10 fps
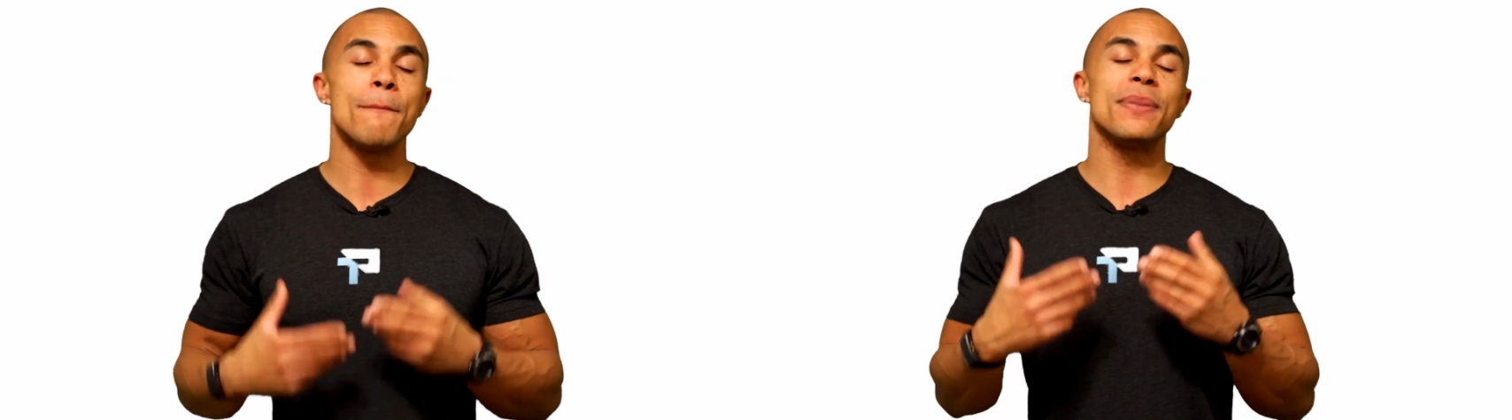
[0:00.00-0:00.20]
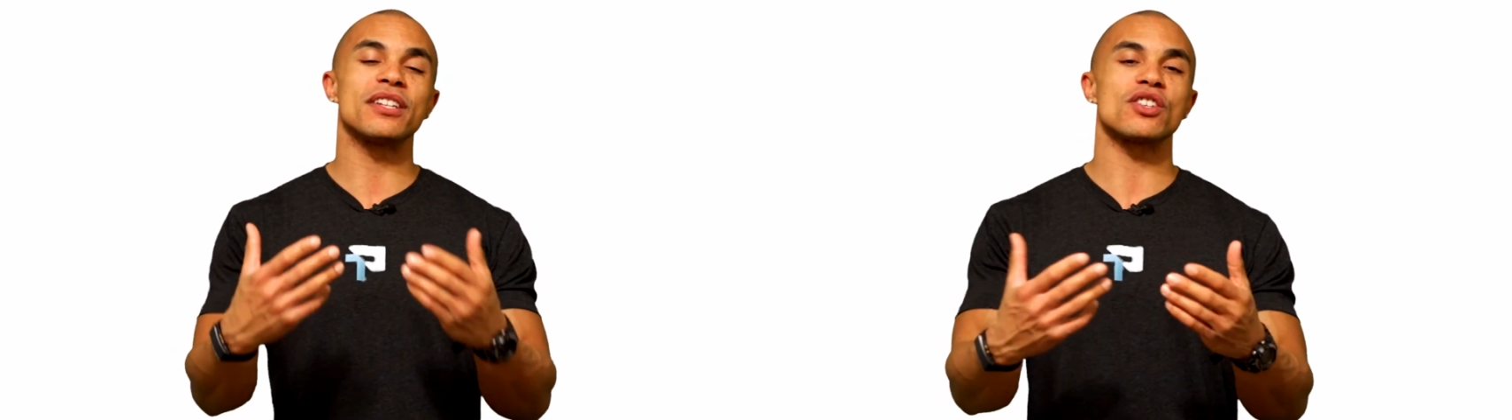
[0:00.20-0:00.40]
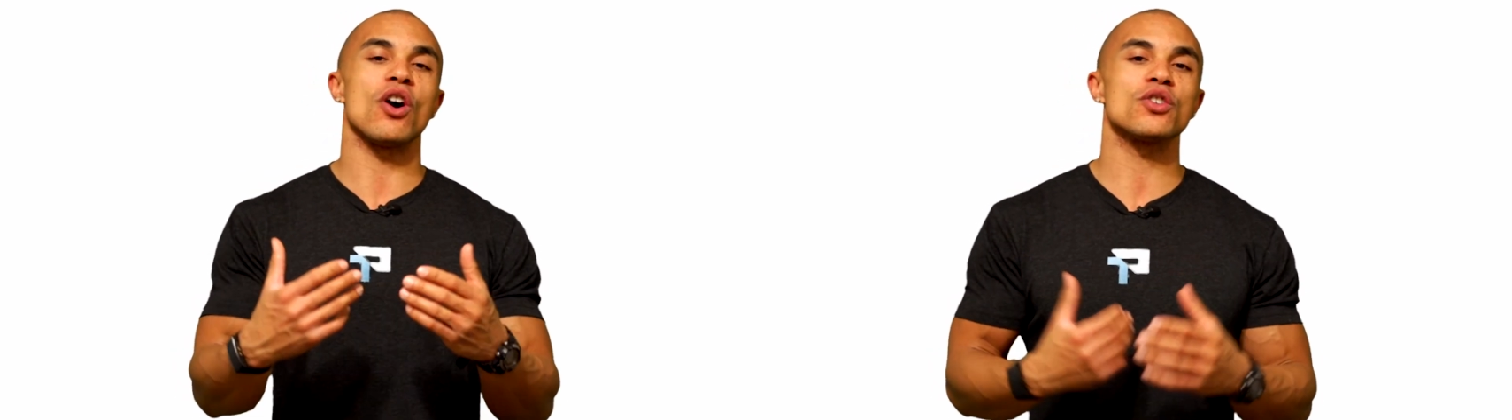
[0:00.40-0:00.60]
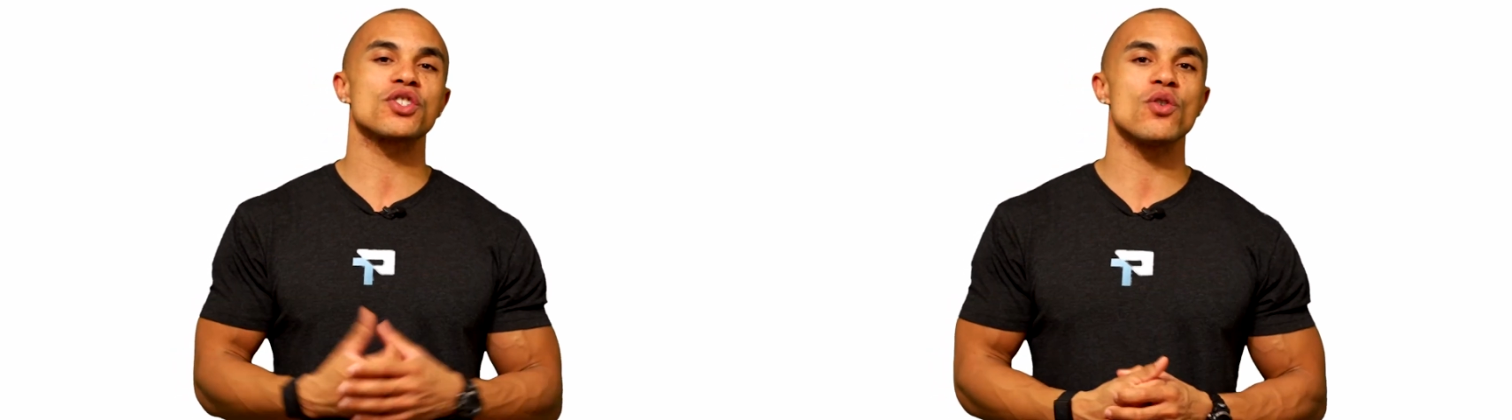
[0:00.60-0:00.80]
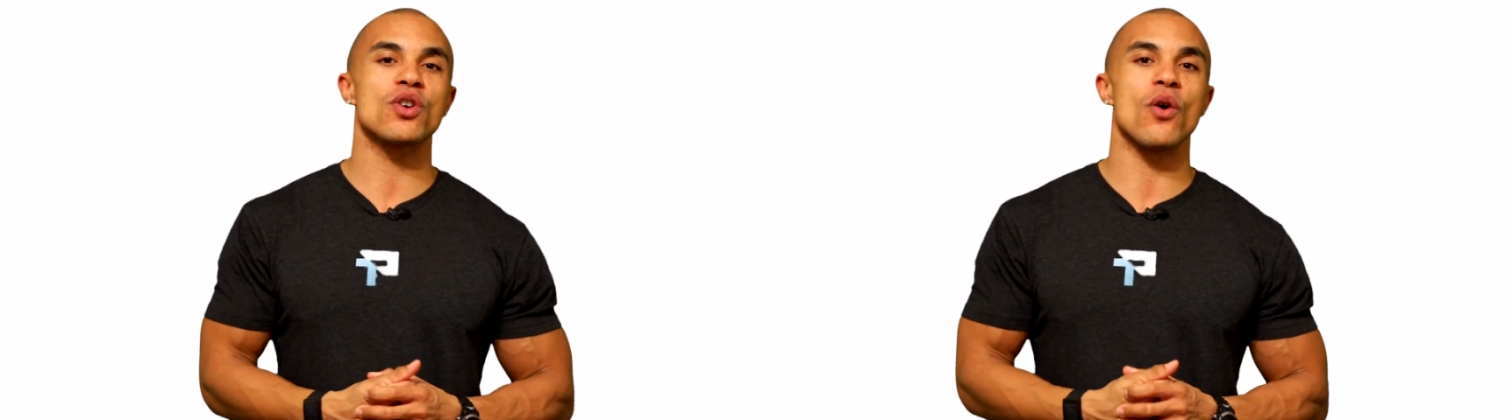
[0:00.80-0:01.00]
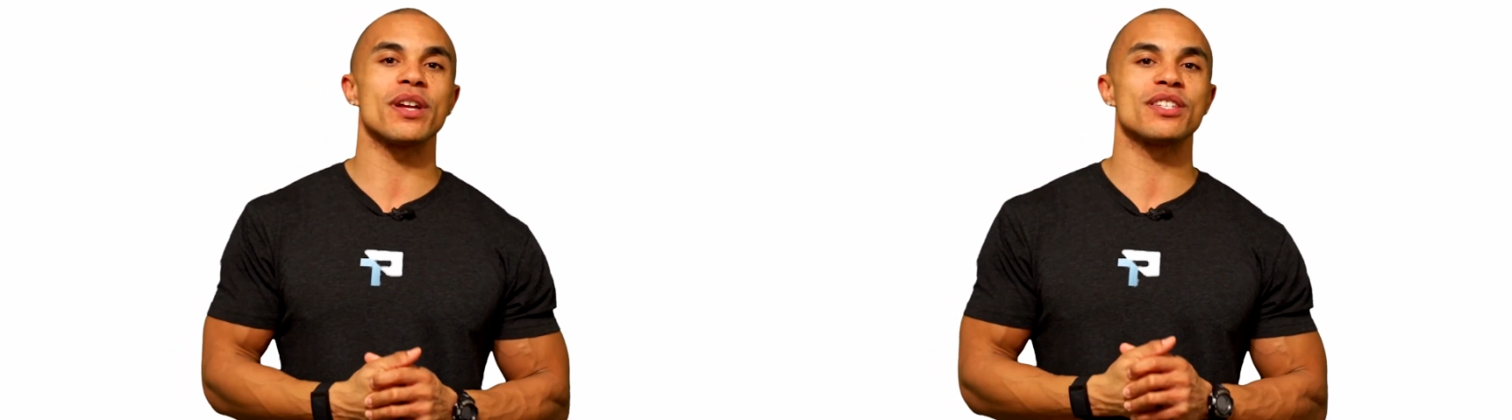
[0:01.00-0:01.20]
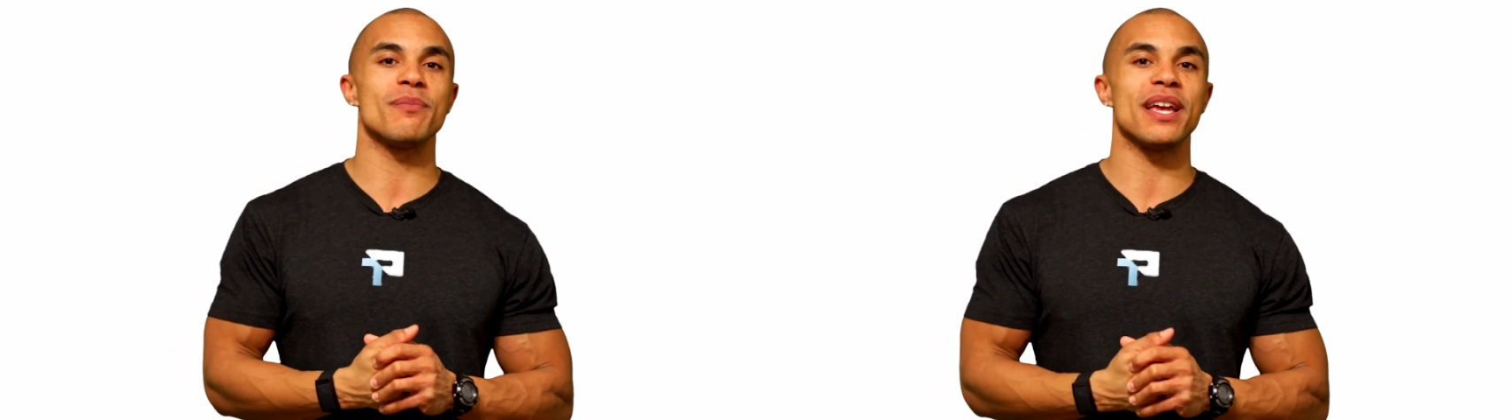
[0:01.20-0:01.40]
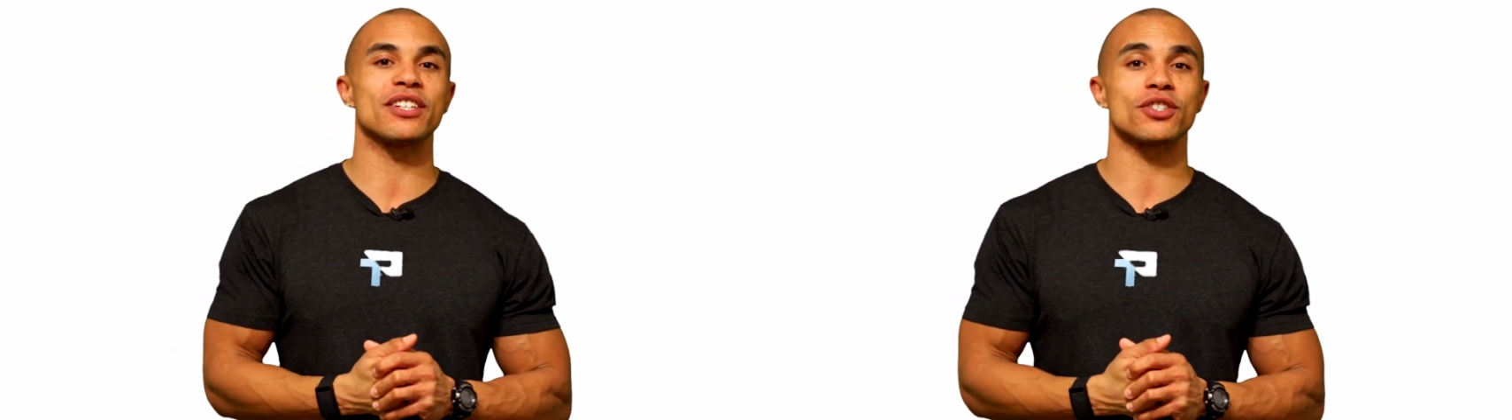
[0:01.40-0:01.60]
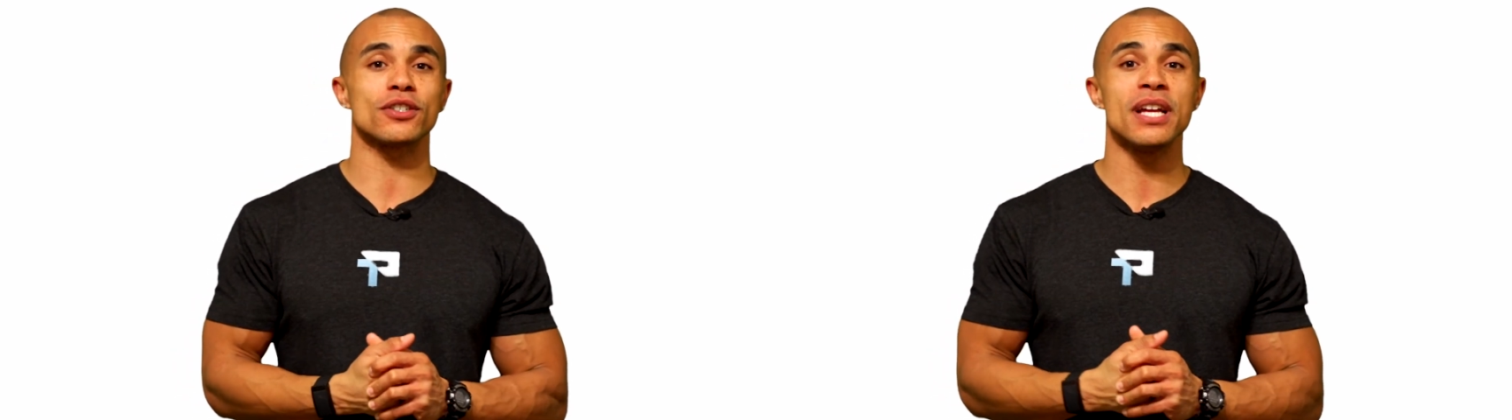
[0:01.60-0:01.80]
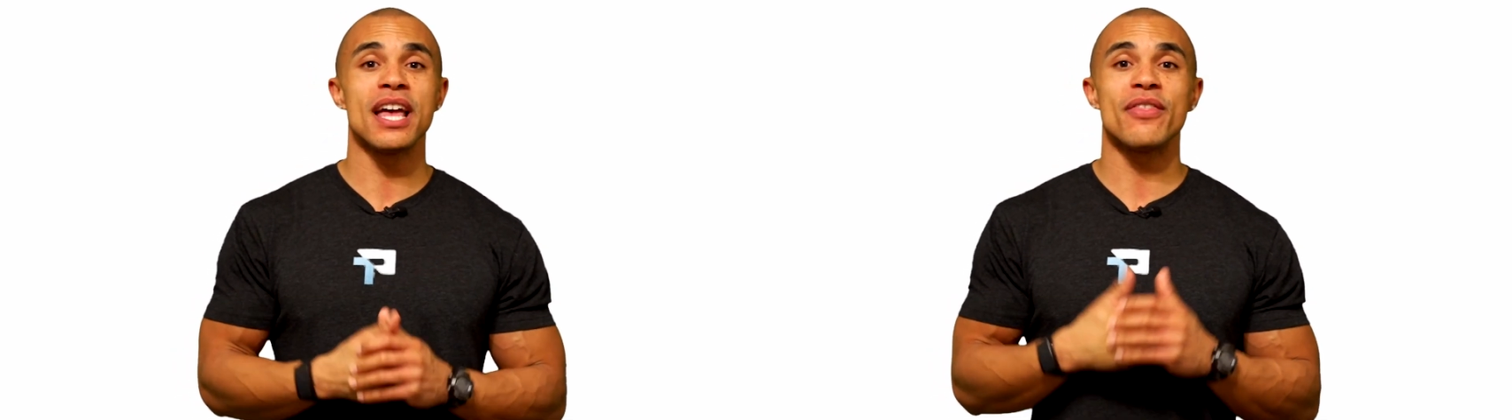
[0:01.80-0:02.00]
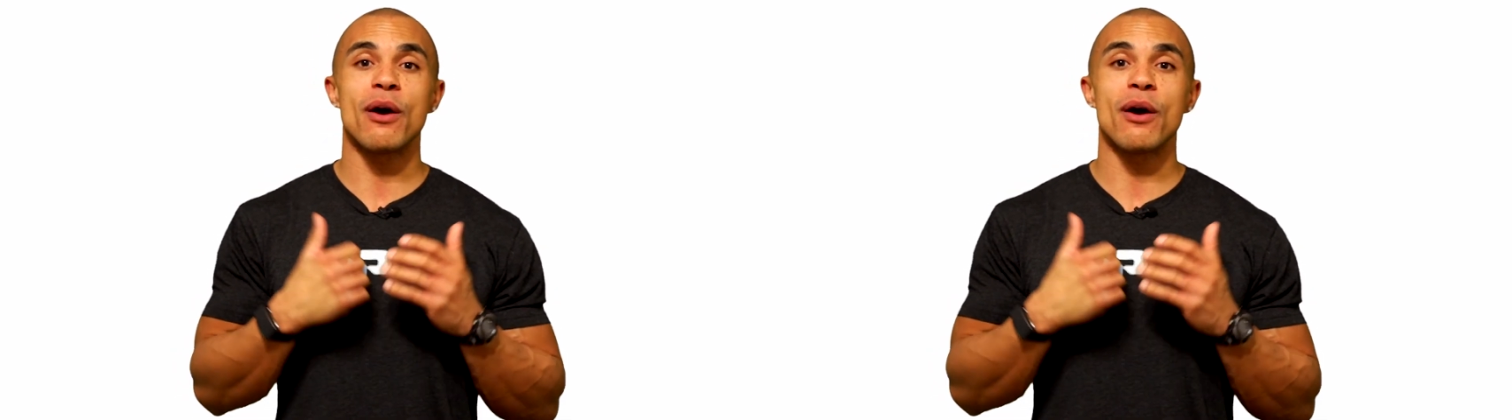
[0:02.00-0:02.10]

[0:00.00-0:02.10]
but it's also going to make sure